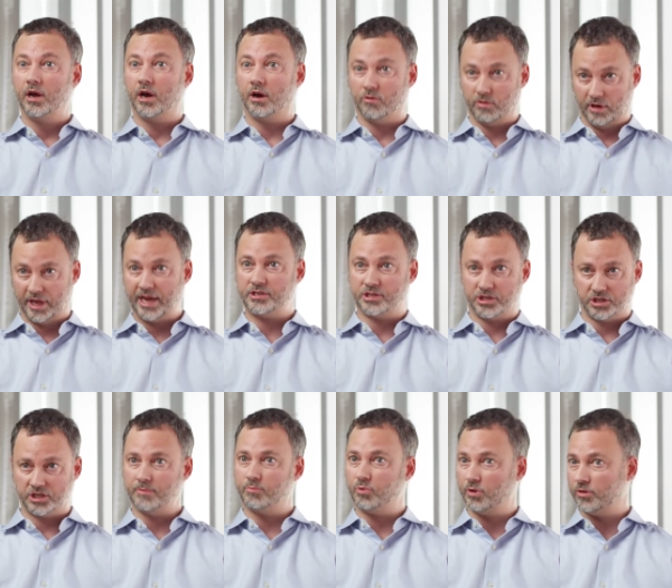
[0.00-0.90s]
a
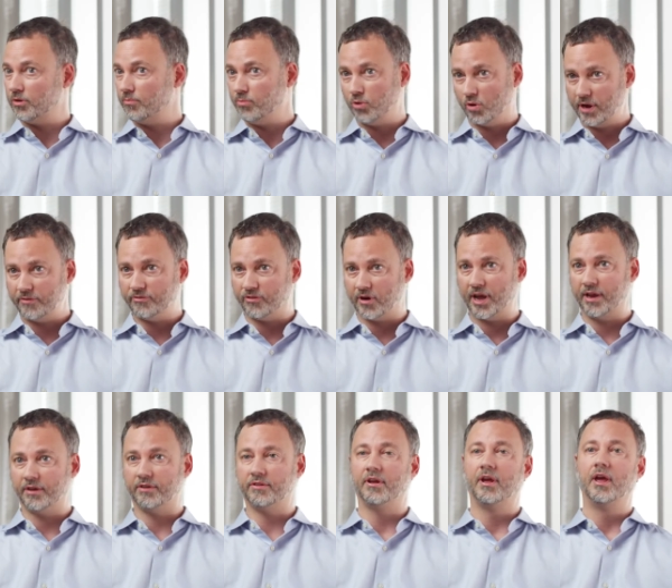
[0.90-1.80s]
relationship with her
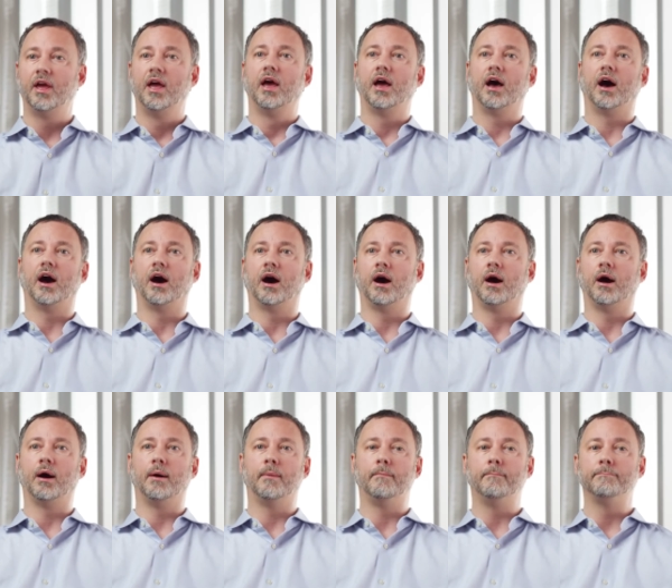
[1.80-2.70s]
boyfriend
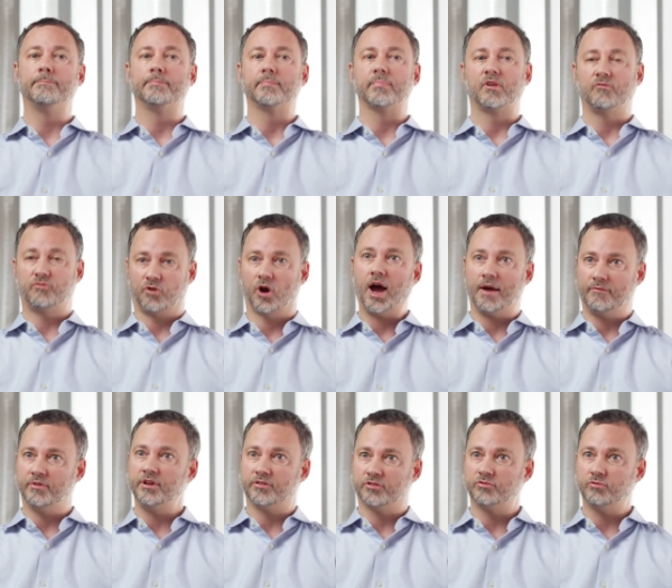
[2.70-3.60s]
for
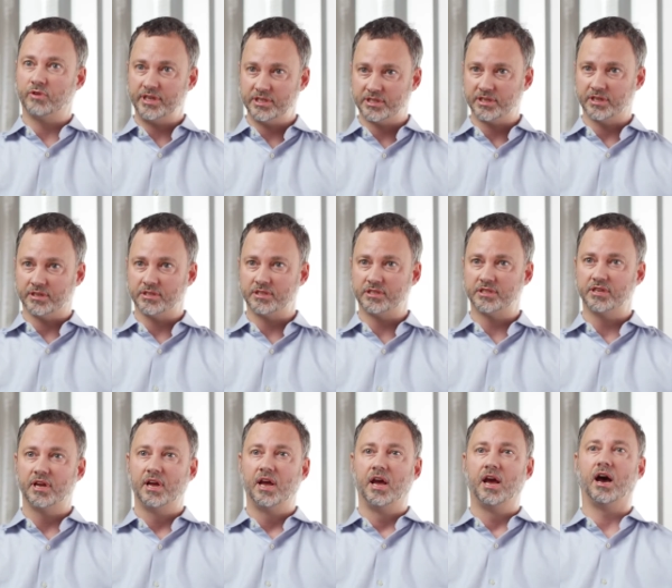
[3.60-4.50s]
obvious reasons.
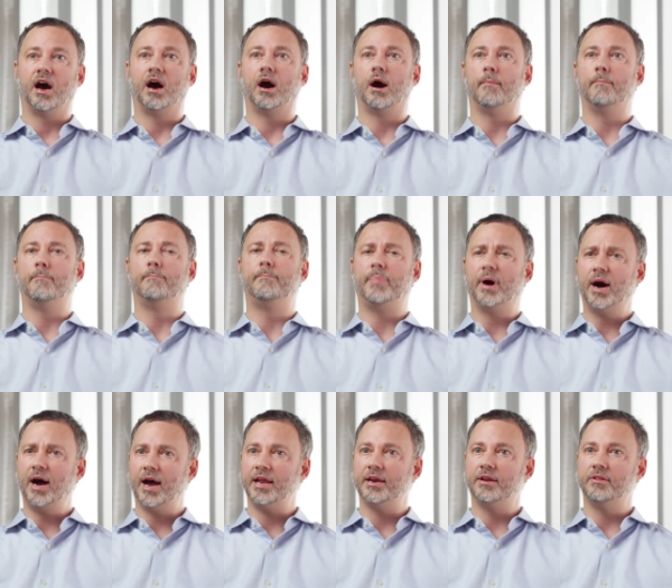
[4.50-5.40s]

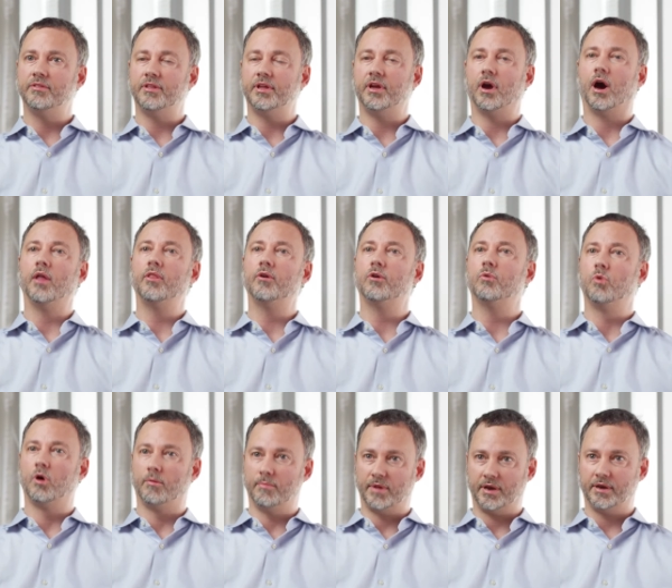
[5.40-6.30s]
But the other
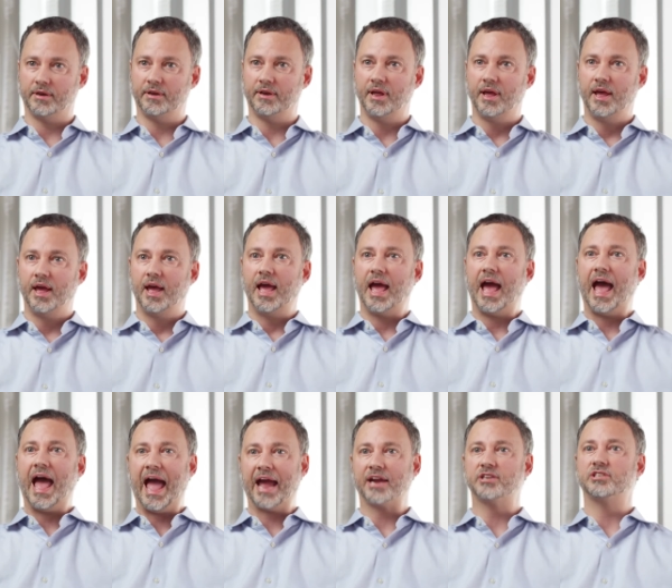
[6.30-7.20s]
woman
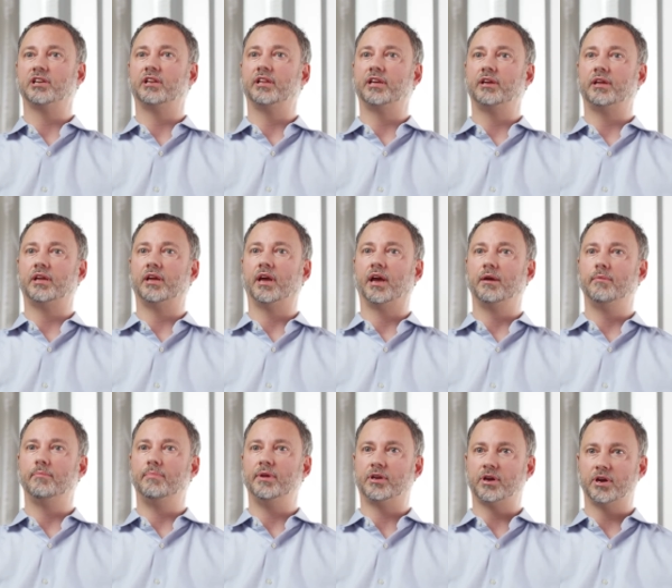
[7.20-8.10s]
actually,
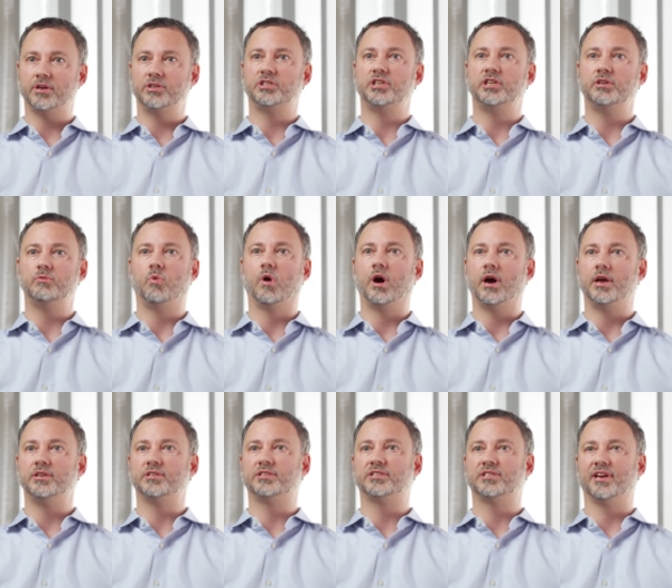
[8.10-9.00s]
because she
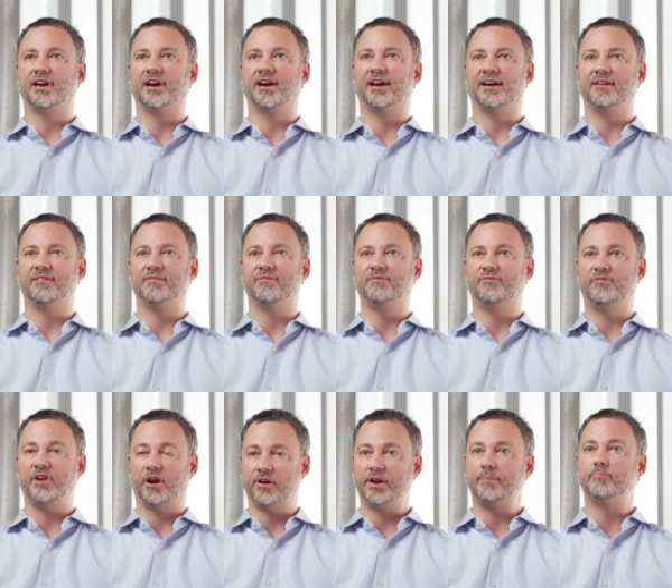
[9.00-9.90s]
was
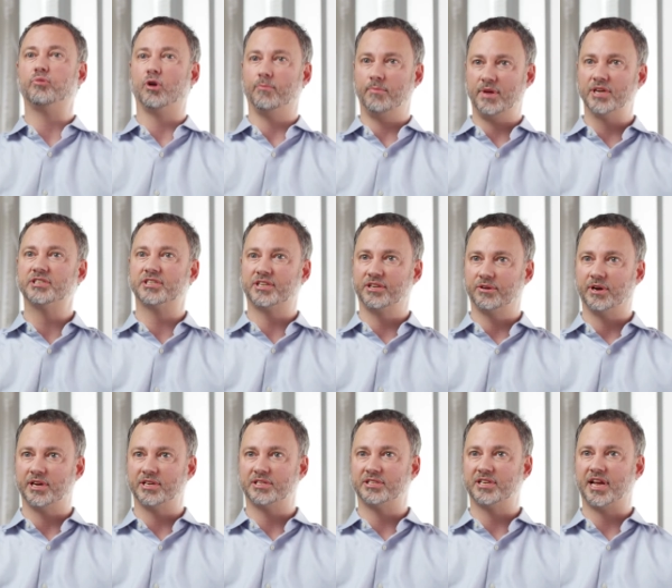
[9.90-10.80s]
very
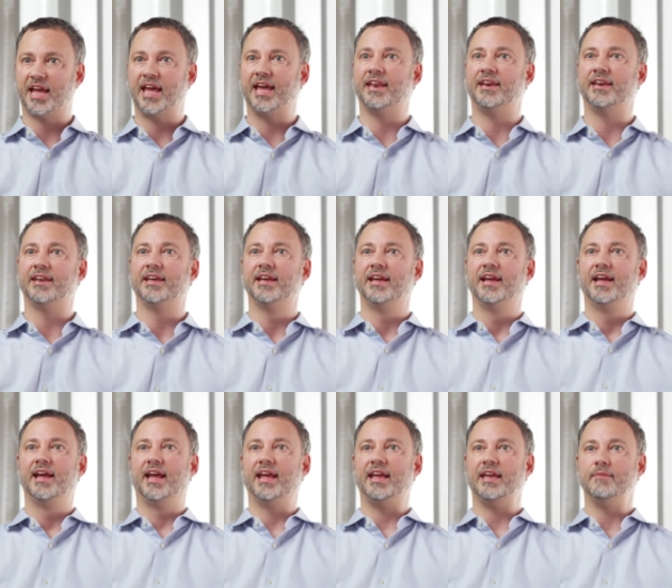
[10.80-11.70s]
promiscuous and
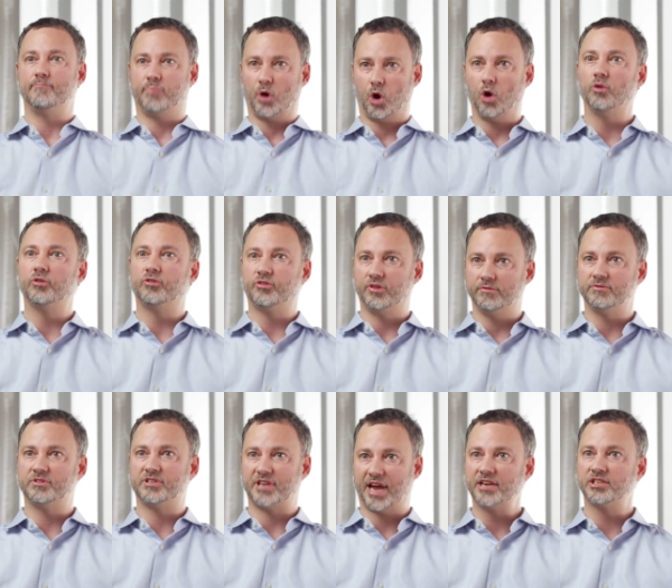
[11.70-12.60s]

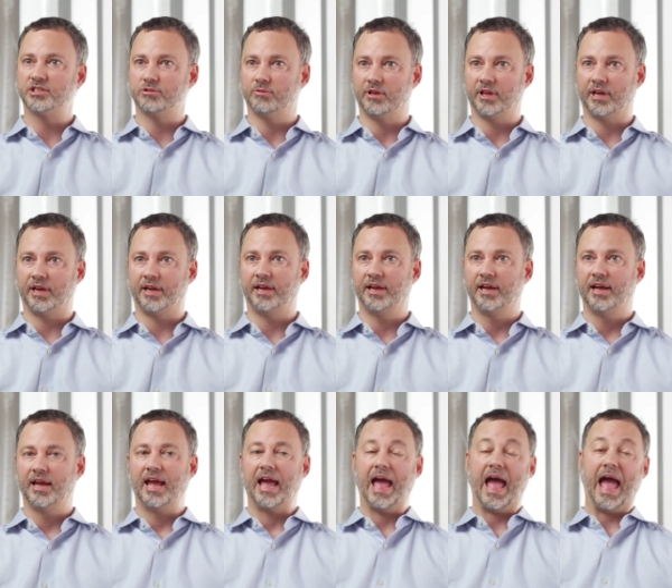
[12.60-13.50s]
impulsive sexually,
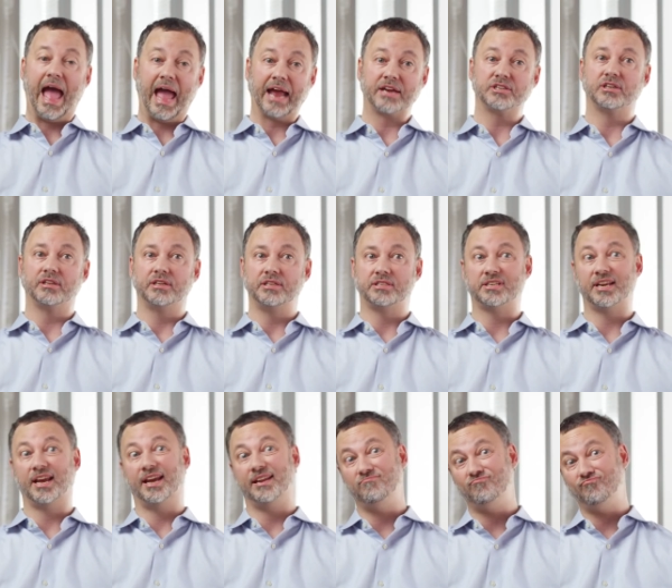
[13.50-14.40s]
actually
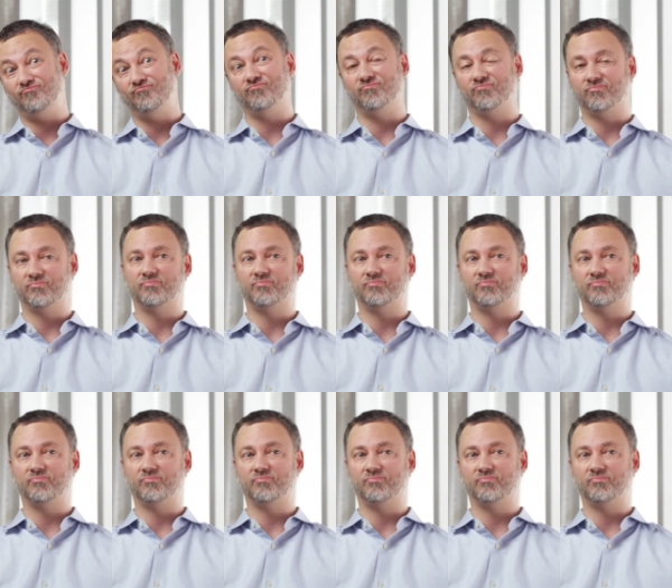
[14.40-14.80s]
said